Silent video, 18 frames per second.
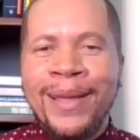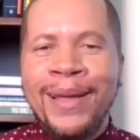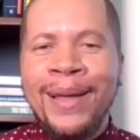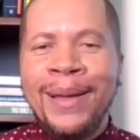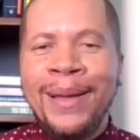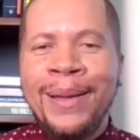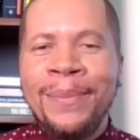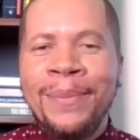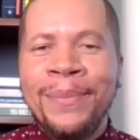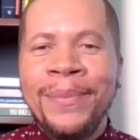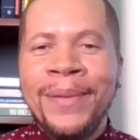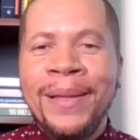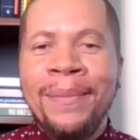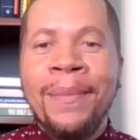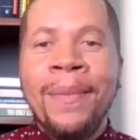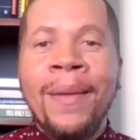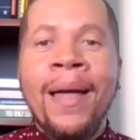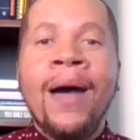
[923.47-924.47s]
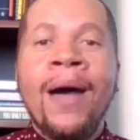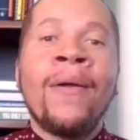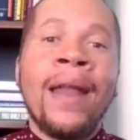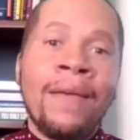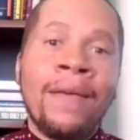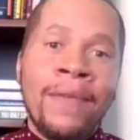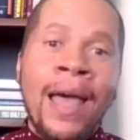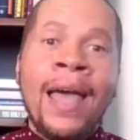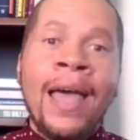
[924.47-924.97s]
And
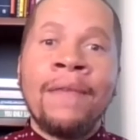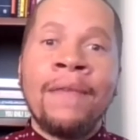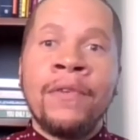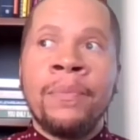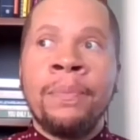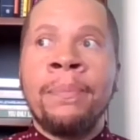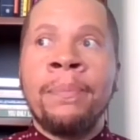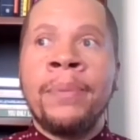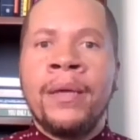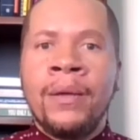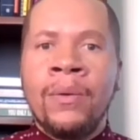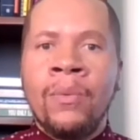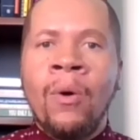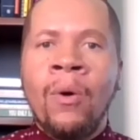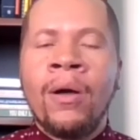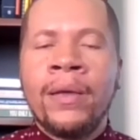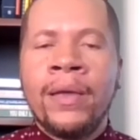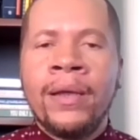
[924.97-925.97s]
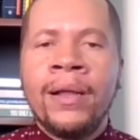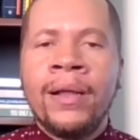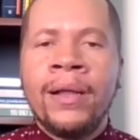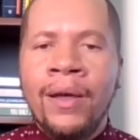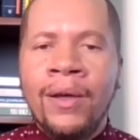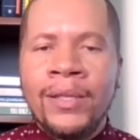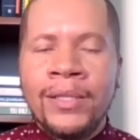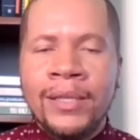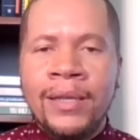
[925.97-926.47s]
I have a big walk-in
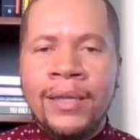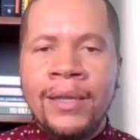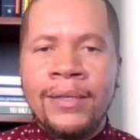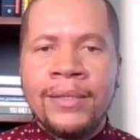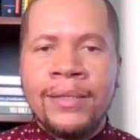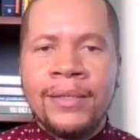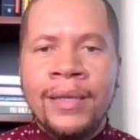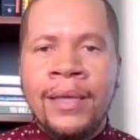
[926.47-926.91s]
closet